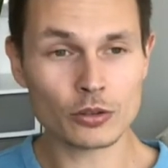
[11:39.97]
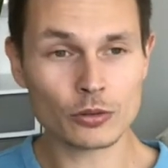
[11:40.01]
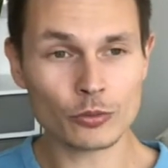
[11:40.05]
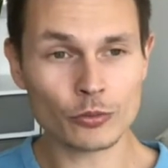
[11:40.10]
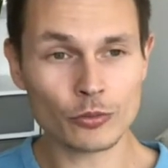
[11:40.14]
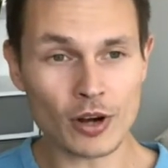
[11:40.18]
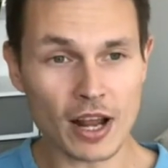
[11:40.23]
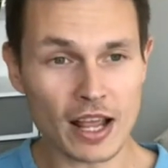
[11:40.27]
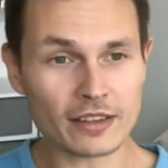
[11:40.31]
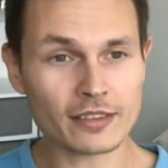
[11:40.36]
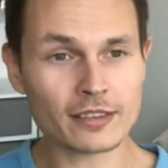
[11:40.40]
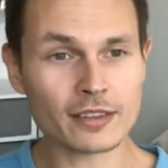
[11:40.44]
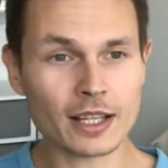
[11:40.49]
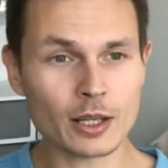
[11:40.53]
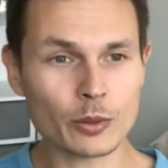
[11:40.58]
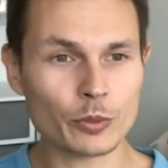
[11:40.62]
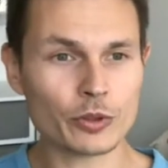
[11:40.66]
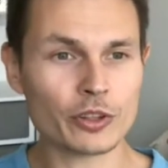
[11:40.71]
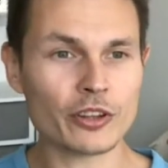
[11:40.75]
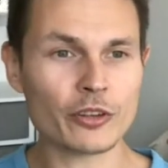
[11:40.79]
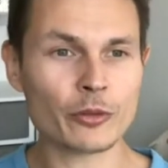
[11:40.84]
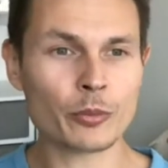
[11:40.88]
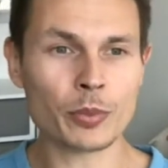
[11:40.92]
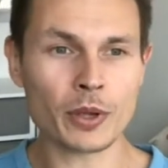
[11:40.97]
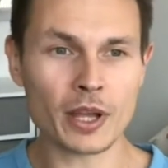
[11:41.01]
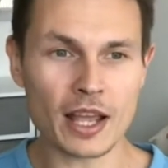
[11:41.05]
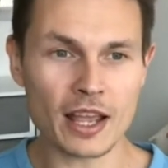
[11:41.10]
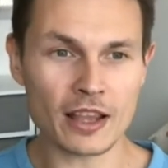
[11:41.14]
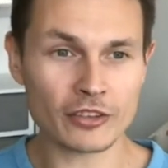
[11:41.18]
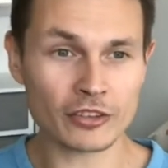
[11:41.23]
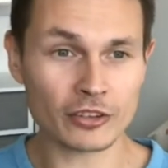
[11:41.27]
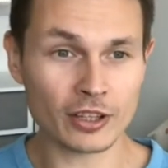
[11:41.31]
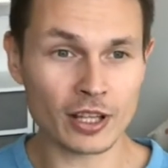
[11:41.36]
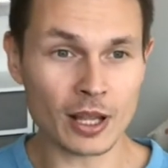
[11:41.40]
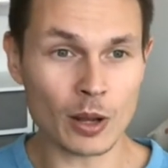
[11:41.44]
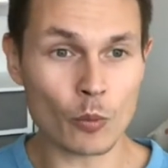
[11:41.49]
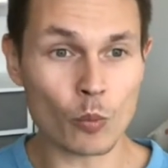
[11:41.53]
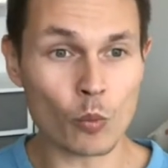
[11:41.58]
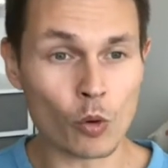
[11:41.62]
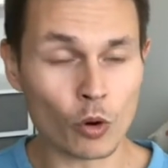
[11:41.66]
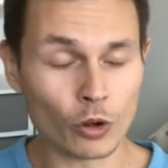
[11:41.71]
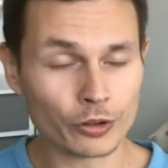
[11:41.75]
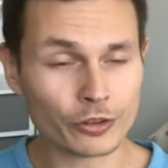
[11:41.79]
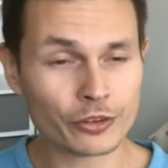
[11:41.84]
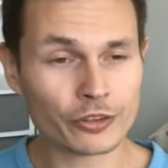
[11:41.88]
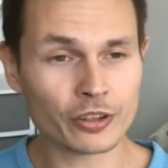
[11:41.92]
resonate with this person and
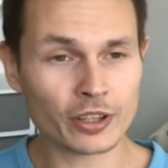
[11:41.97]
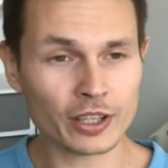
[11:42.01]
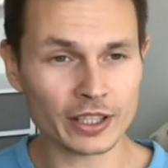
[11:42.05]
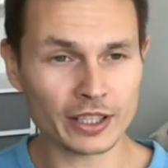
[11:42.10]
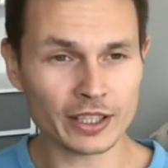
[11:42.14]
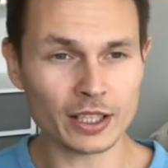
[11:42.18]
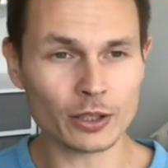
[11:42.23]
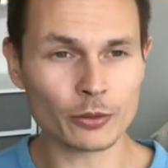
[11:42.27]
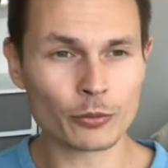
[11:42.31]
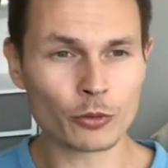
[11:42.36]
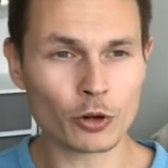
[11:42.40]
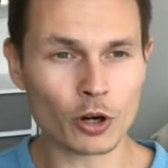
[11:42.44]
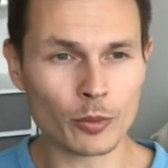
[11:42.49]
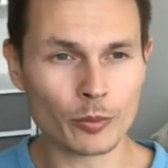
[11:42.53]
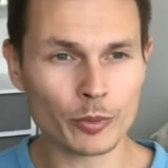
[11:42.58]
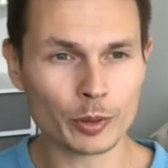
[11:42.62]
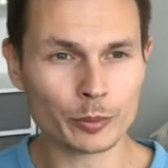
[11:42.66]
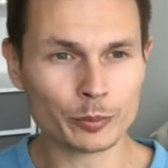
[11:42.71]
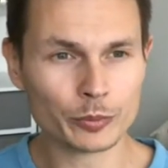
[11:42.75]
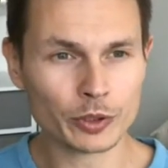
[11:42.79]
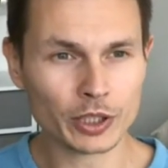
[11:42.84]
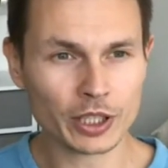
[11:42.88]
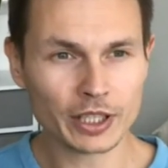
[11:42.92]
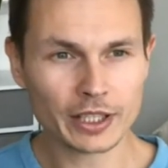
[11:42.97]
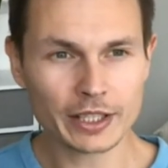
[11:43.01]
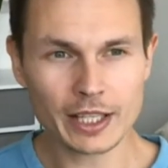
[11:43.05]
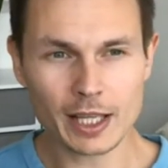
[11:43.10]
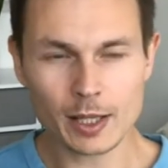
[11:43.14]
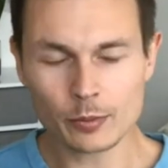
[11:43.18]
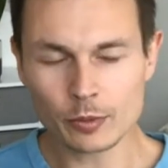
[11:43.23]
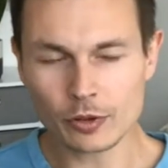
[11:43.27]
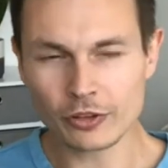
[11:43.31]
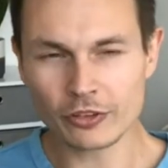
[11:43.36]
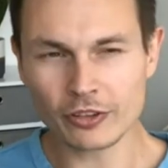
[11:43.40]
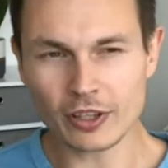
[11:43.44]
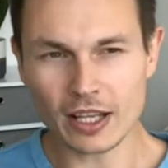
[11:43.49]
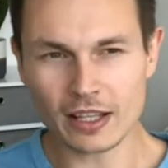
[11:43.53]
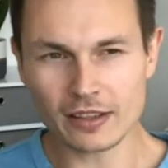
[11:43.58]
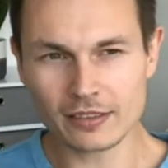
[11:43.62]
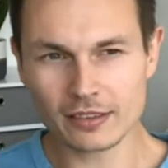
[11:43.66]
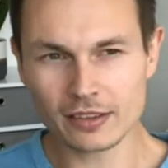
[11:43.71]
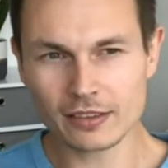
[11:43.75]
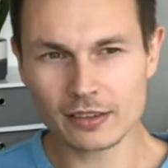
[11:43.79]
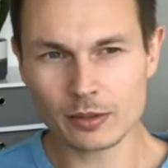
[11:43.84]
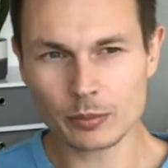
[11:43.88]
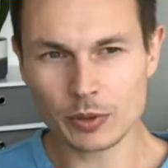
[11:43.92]
want to hear from them. If you're
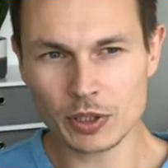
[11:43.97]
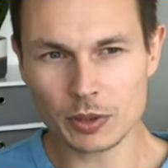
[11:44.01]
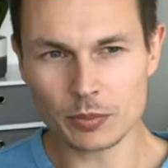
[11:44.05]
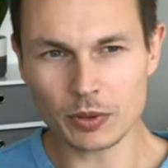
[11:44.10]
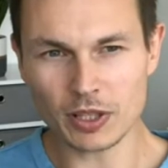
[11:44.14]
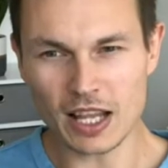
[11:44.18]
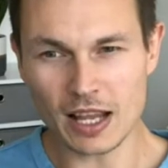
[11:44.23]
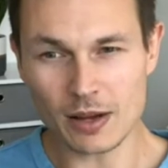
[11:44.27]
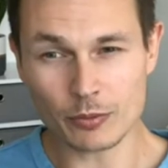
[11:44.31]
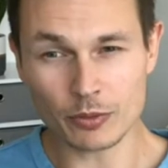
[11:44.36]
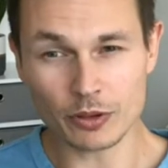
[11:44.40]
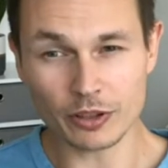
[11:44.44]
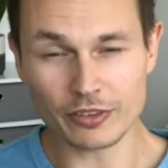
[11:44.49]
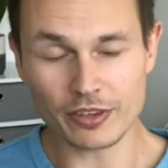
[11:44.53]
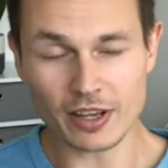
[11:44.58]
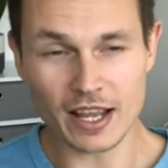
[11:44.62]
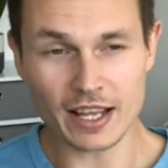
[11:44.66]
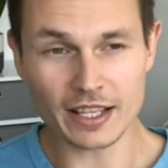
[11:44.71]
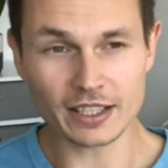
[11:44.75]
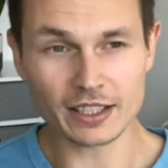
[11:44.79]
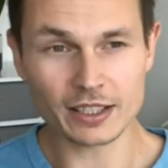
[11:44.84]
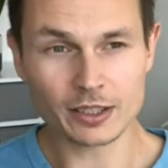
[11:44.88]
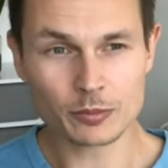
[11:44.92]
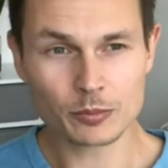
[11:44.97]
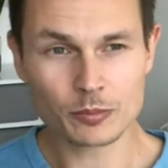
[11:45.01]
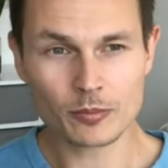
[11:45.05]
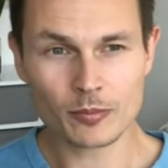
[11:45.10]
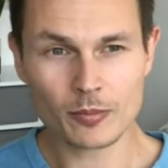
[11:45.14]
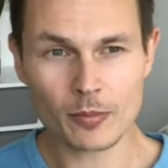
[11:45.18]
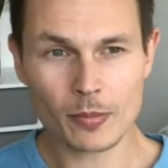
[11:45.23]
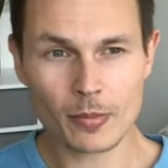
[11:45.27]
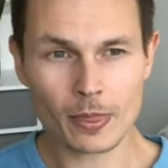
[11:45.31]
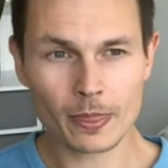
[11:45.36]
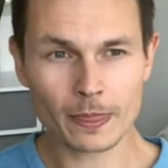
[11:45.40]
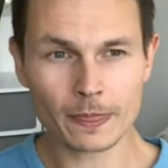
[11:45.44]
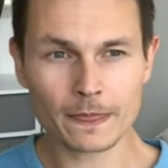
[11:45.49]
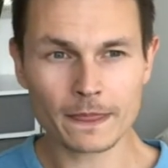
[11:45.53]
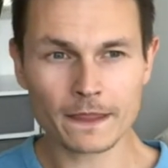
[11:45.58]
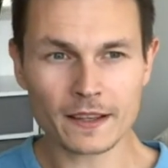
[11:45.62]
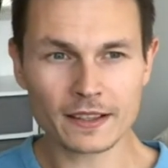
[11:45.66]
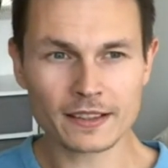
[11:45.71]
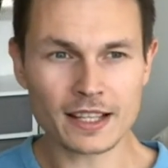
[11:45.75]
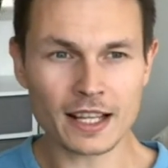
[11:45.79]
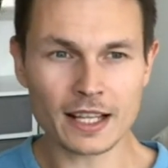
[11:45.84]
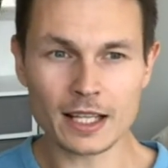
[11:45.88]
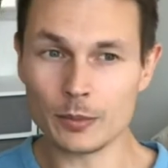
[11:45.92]
sending to people every day,
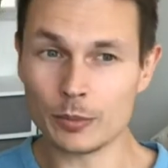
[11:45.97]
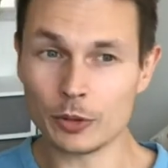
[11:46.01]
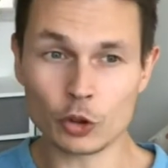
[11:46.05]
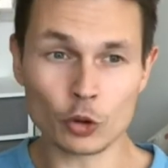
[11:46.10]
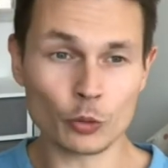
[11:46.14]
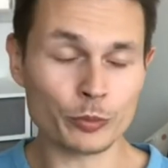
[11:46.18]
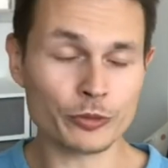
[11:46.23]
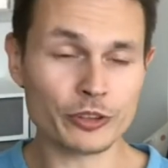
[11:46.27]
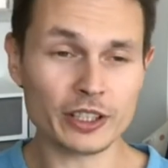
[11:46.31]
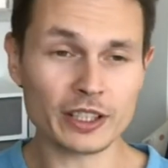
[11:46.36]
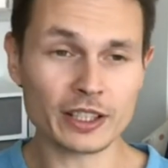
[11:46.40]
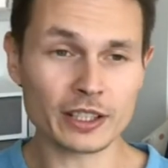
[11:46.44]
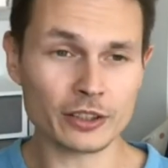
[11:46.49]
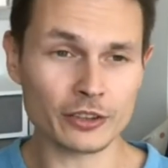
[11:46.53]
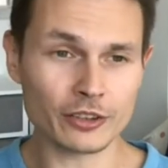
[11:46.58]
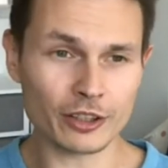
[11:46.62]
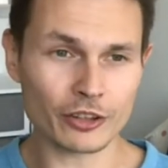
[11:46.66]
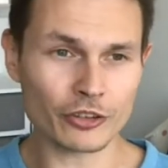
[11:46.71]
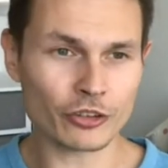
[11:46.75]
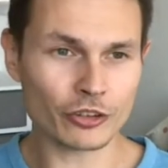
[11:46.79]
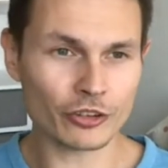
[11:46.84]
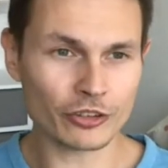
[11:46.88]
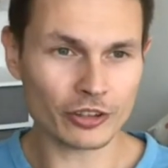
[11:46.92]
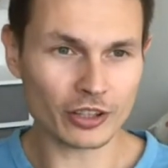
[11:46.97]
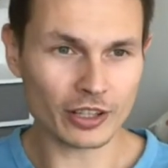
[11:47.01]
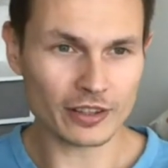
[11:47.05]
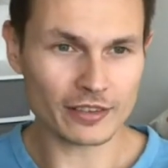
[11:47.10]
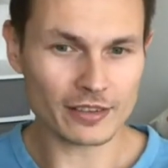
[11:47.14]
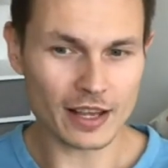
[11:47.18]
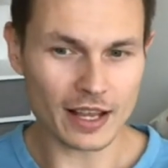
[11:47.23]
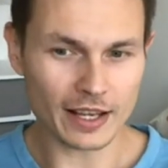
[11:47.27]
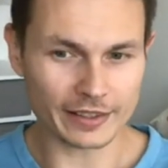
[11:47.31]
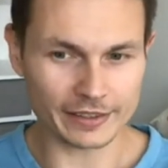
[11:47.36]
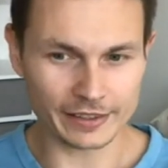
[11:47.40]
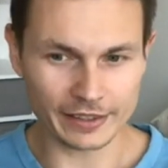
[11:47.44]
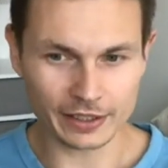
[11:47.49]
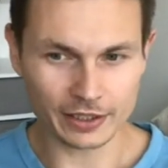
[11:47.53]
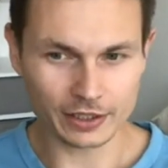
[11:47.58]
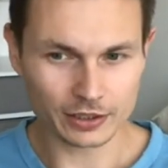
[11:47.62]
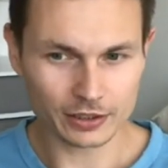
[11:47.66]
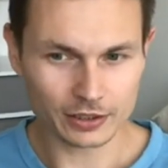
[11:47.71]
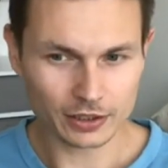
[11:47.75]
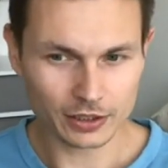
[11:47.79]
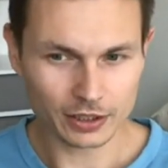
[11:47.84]
then they become deconditioned to the technique.